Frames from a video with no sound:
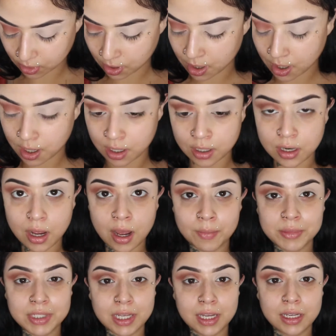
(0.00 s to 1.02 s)
And
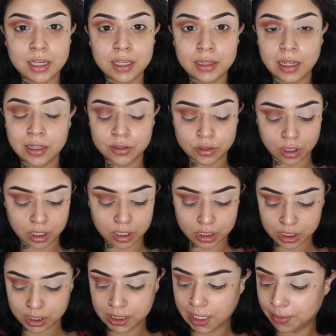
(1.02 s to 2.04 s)
I'm taking that Tarte
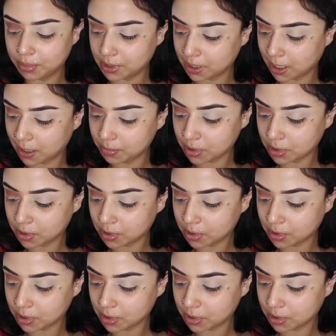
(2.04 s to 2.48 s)
Shape Tape